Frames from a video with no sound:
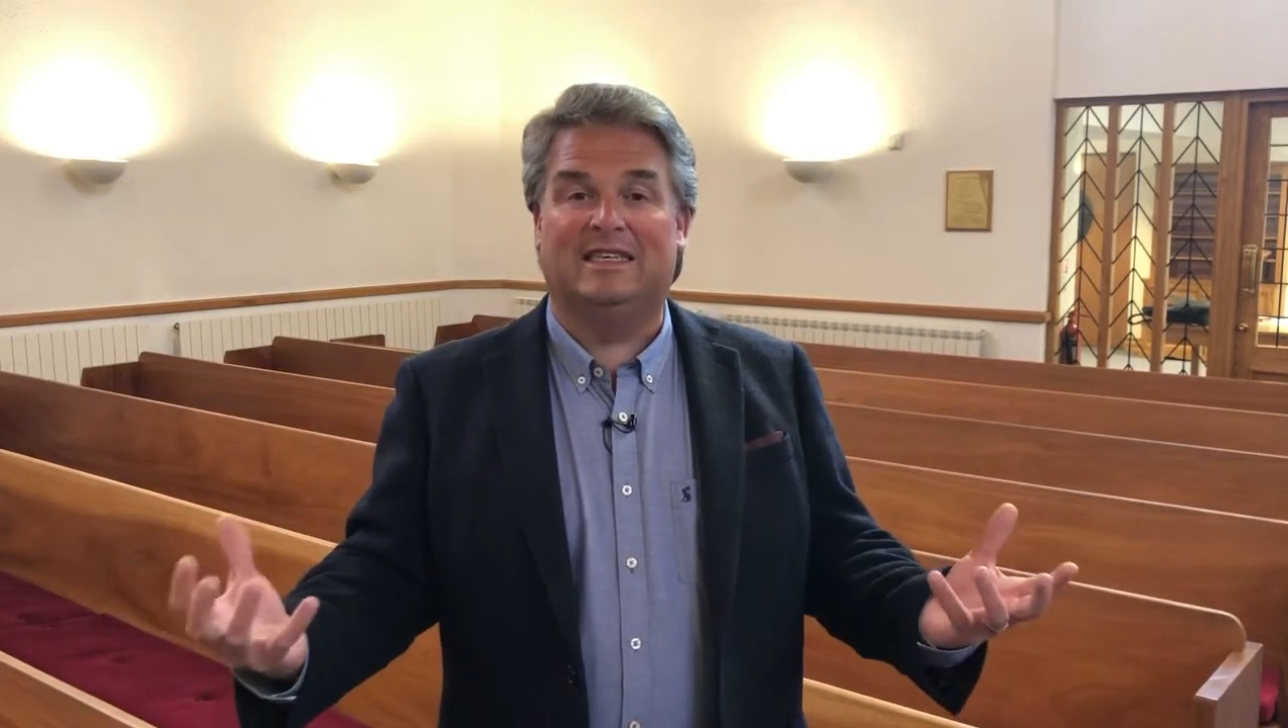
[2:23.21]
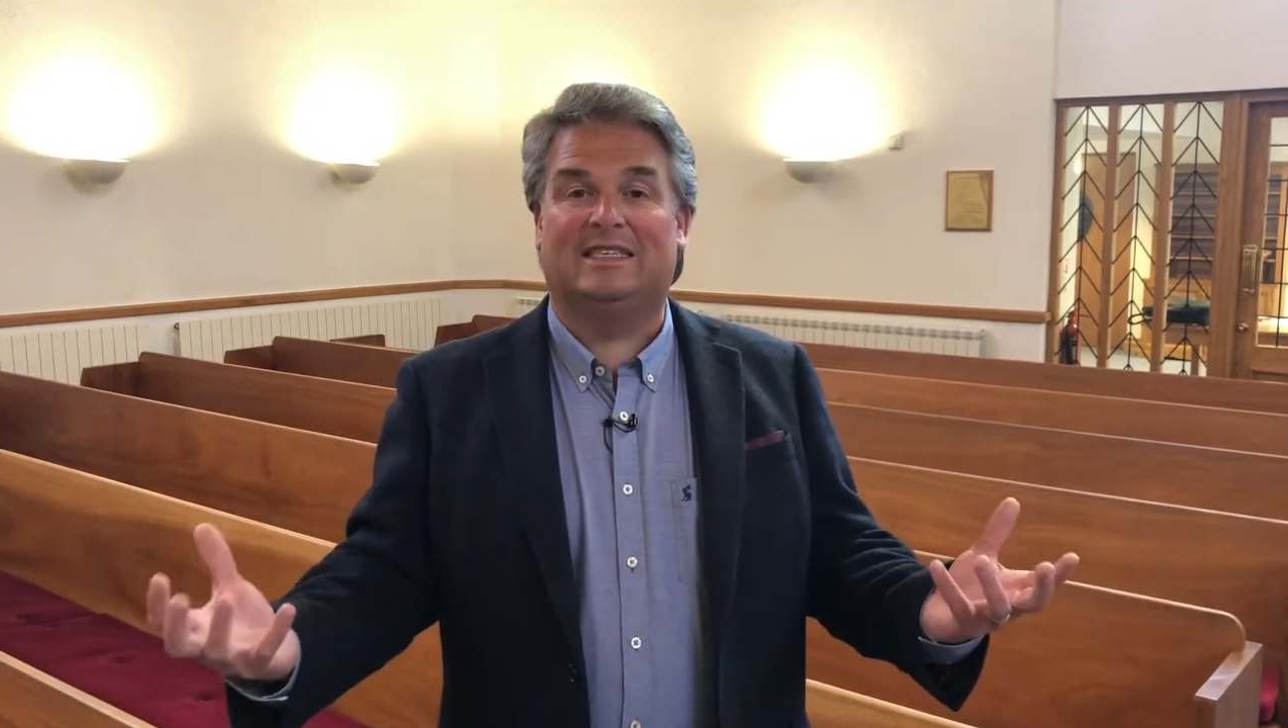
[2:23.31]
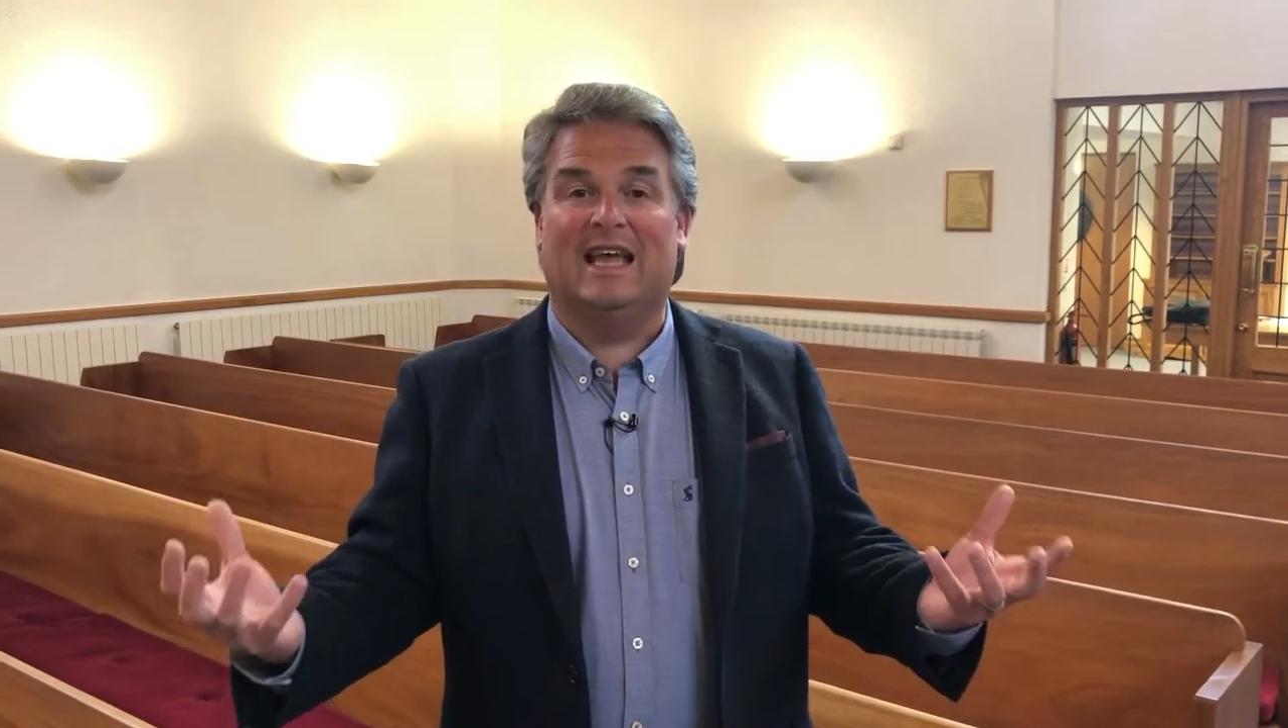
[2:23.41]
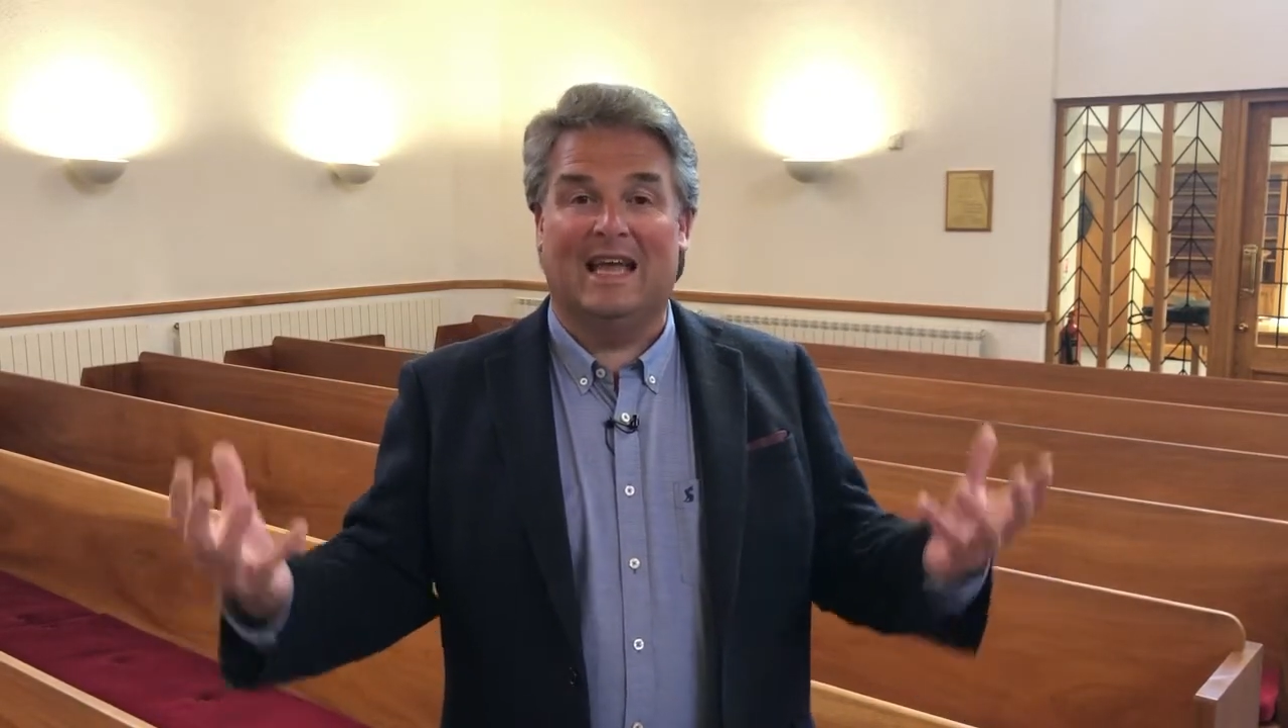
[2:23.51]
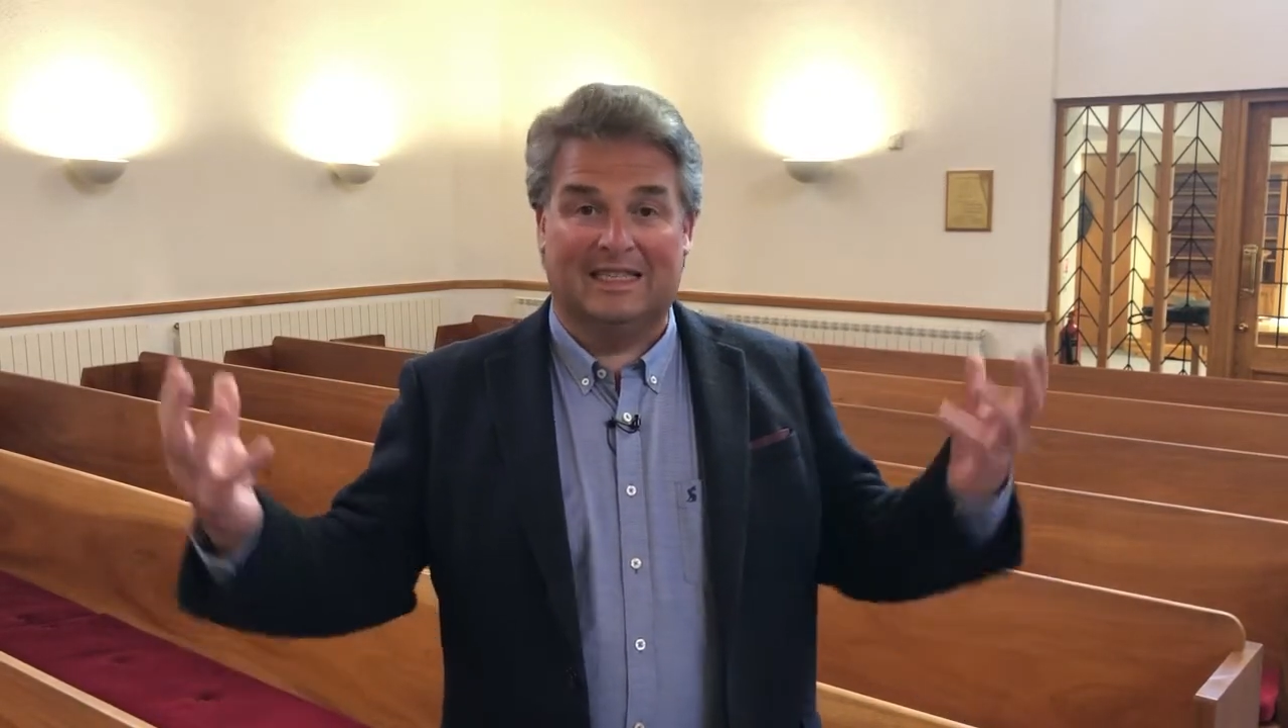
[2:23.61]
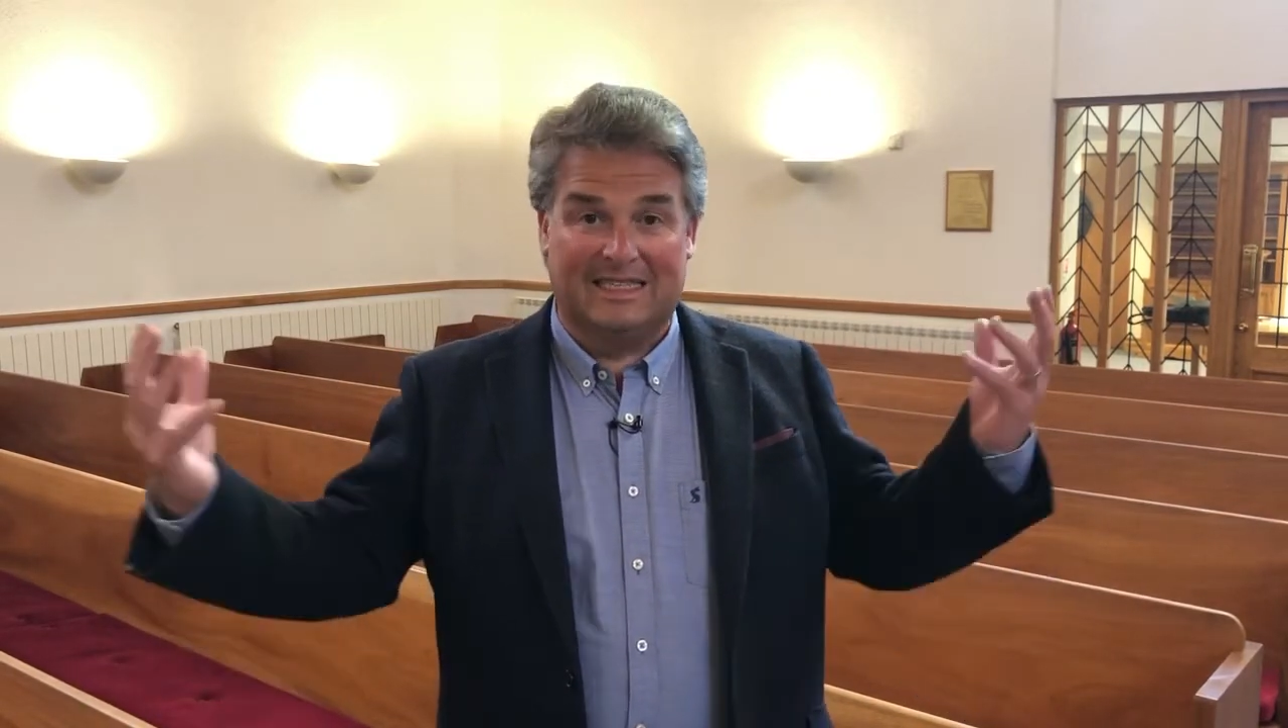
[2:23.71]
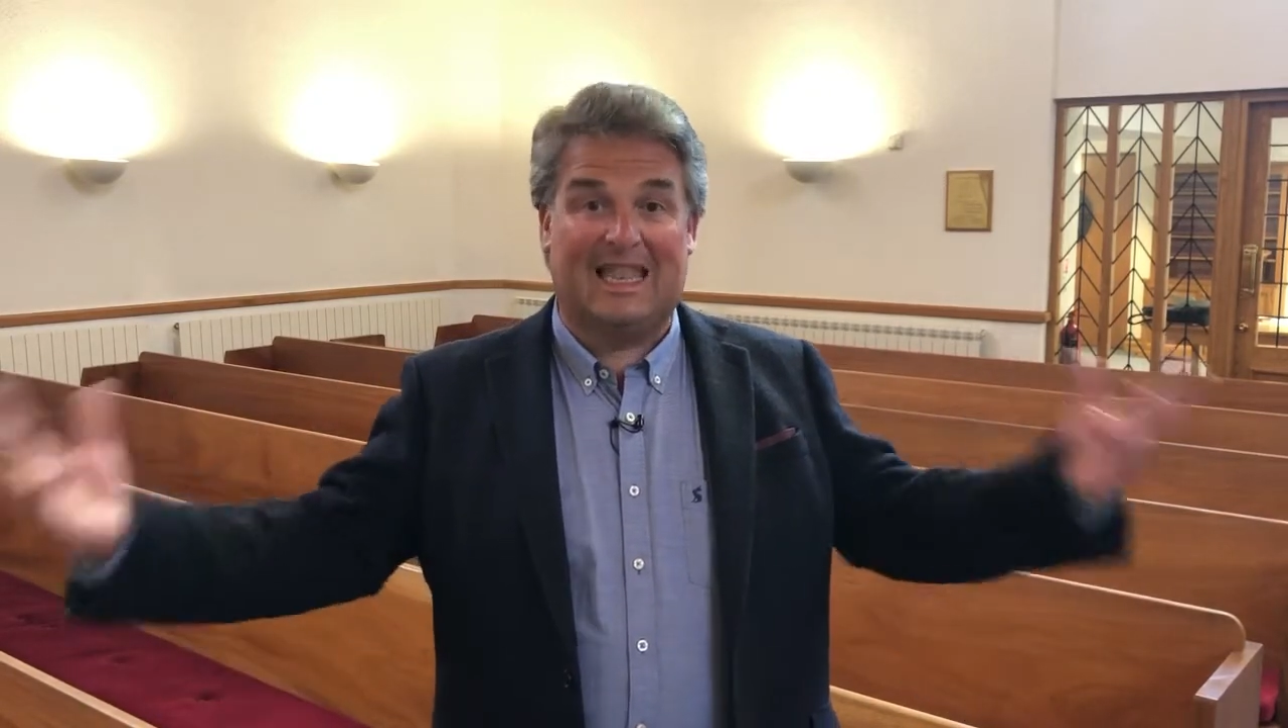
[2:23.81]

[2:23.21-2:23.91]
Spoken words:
said